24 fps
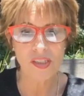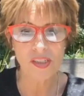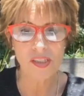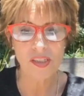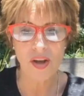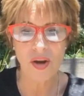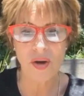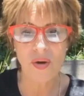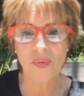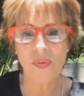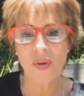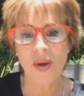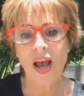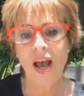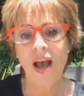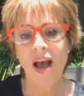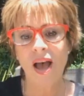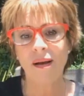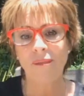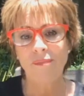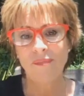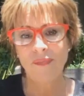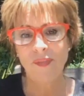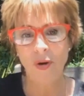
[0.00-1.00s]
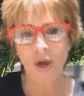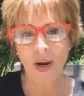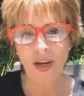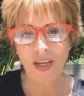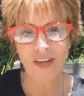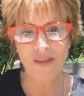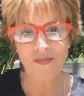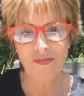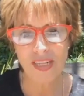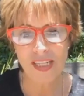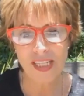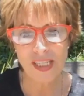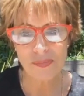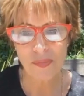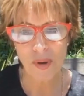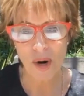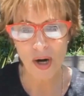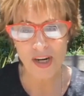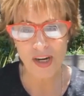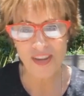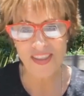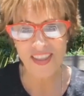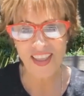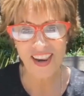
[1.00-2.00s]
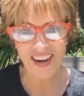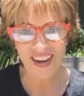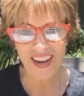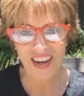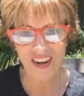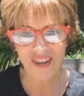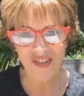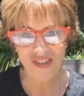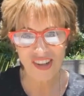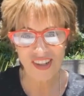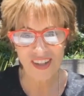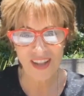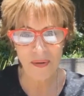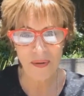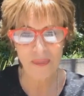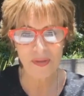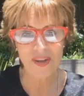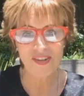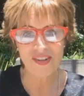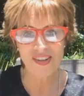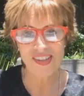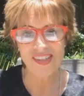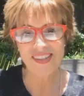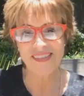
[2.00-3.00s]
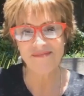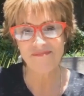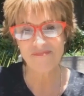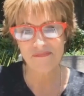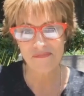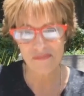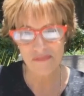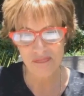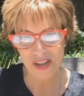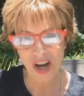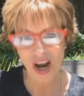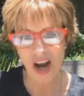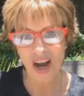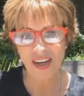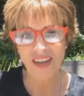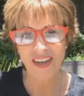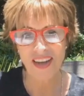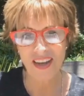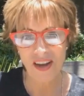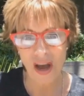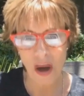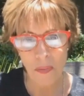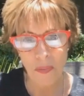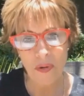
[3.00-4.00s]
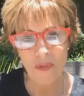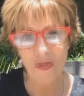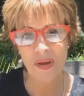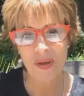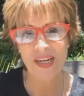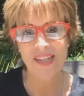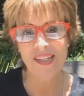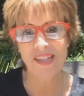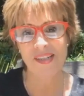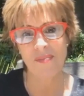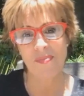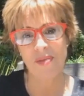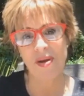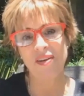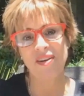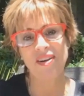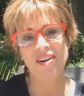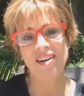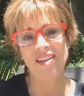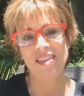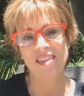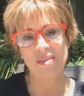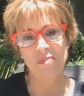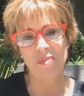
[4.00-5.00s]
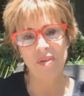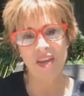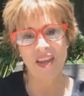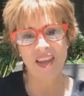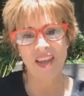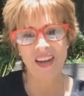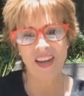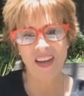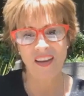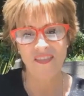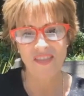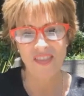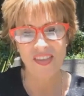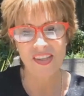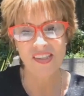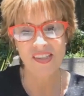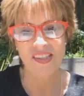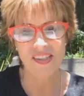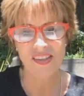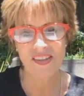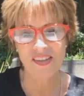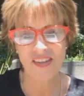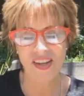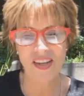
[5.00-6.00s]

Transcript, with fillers: So, you know, I convinced Martin that he should let me just talk a couple minutes about it at the beginning of this,